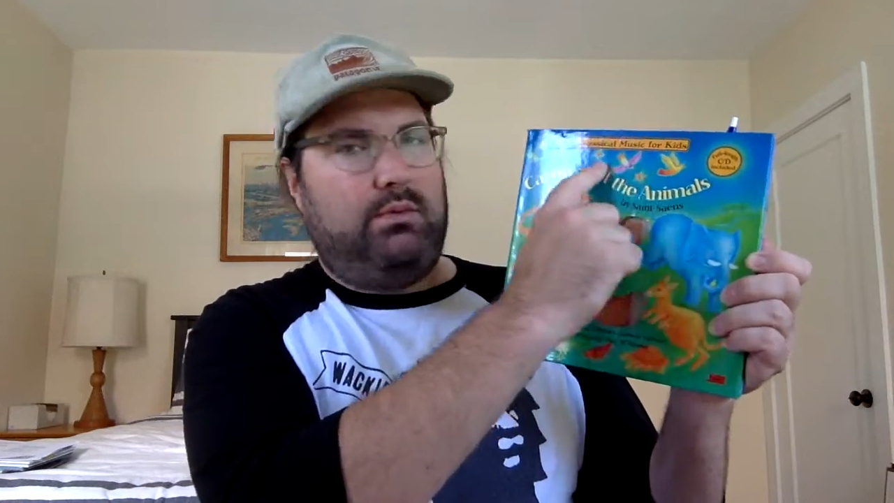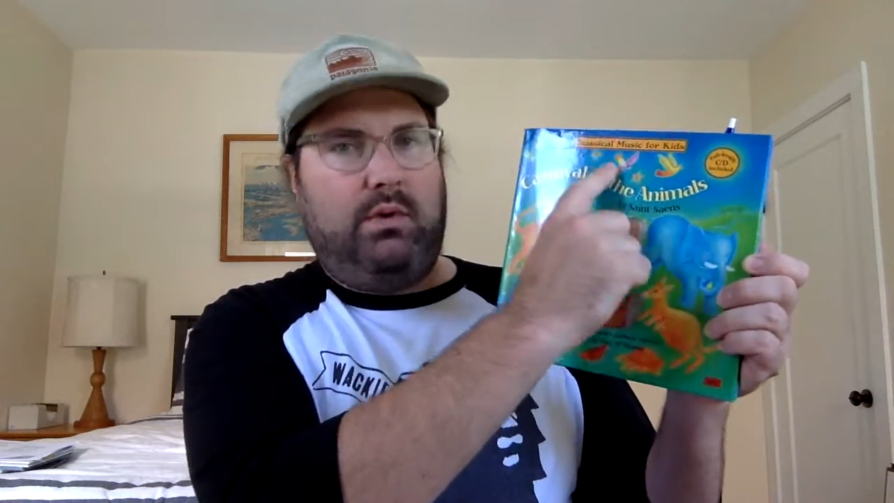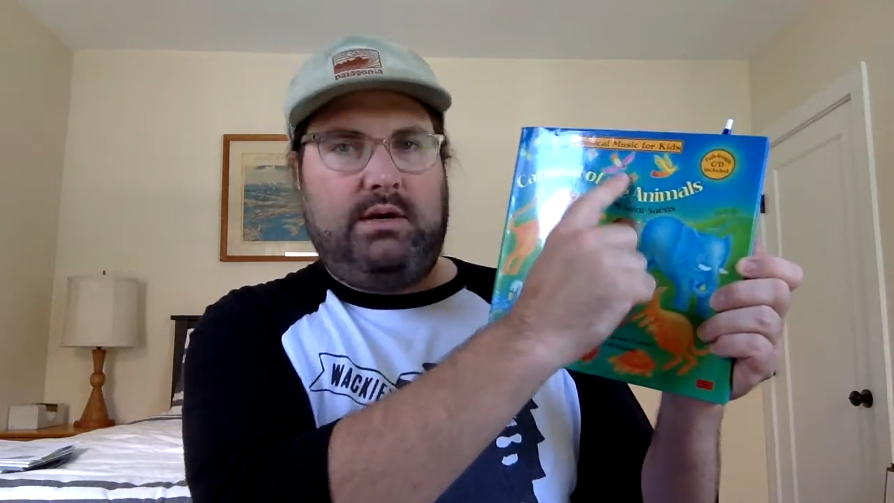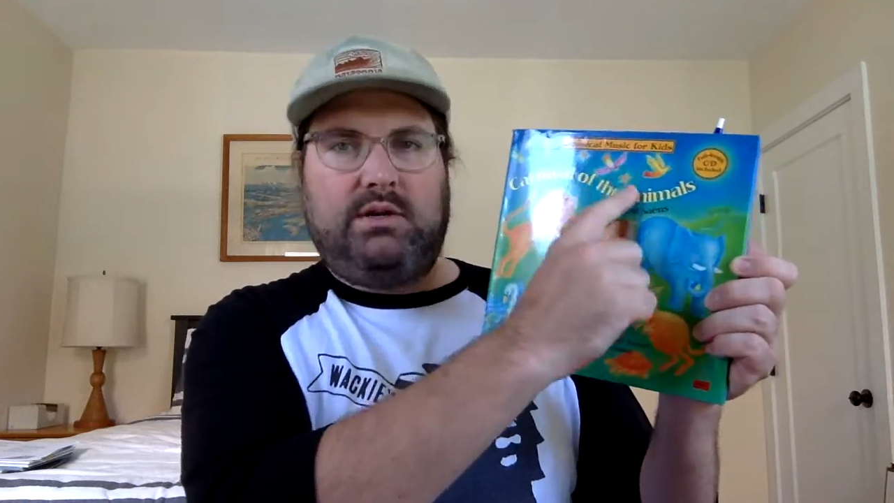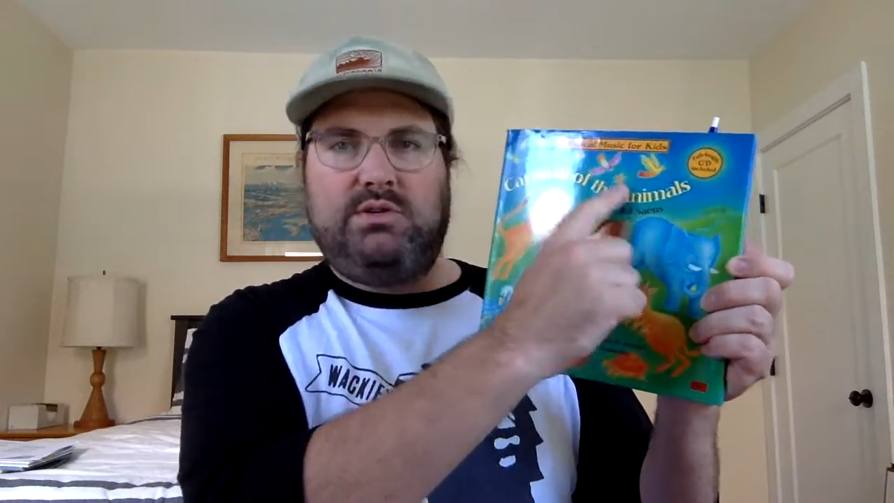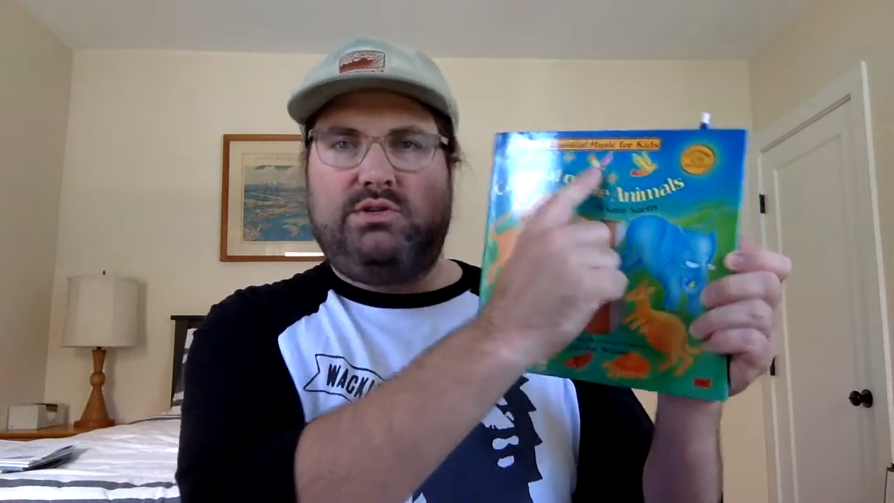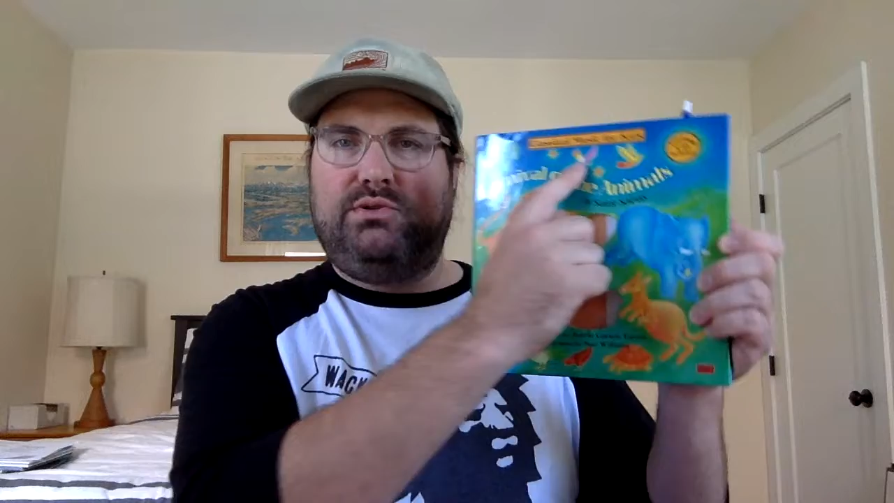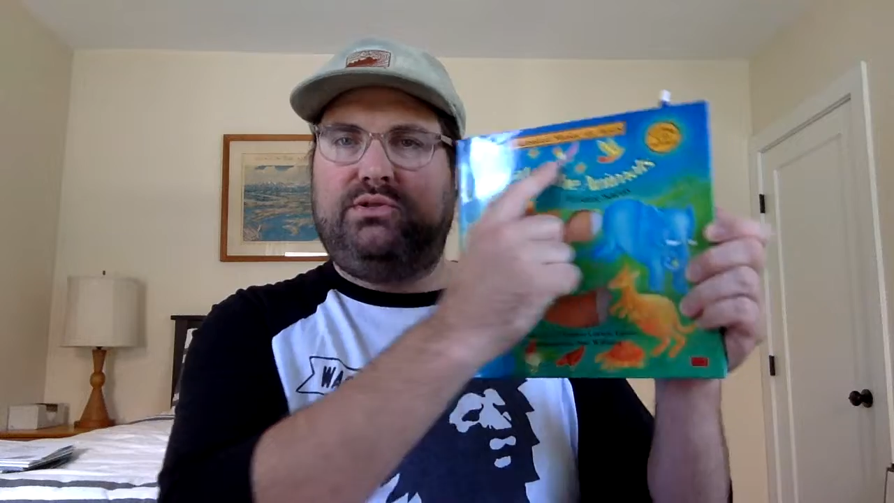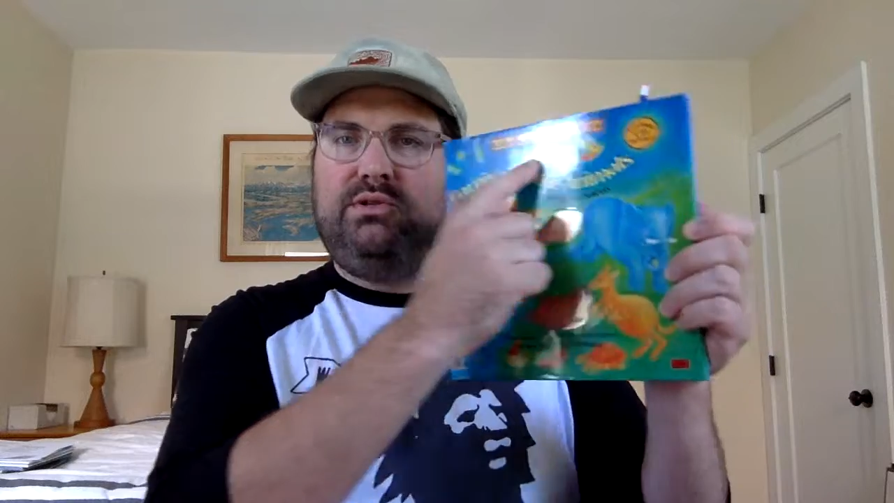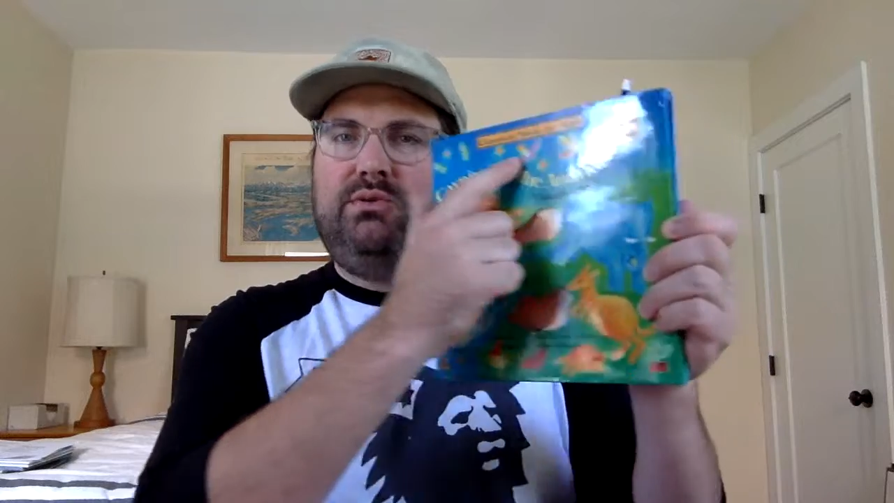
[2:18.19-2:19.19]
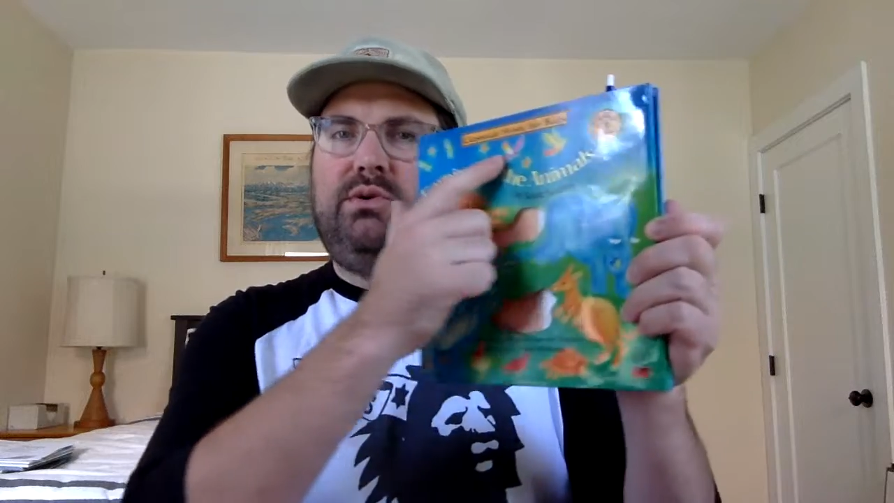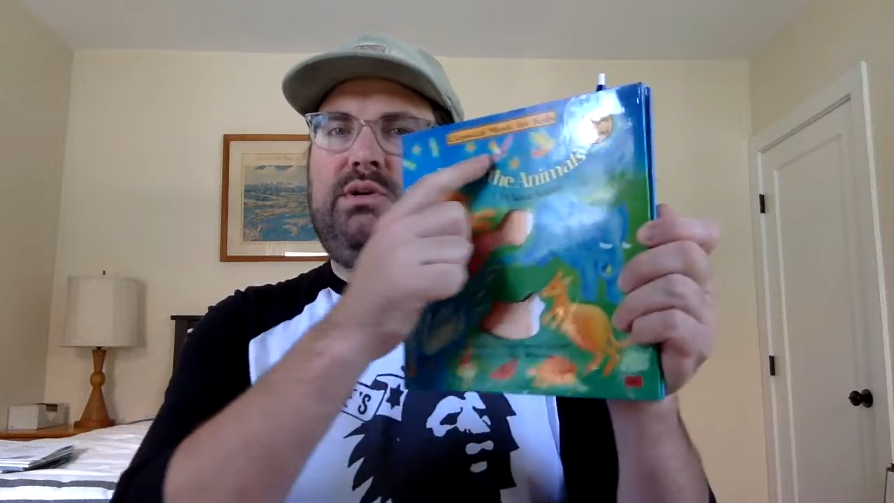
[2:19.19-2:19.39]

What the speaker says: What could you do?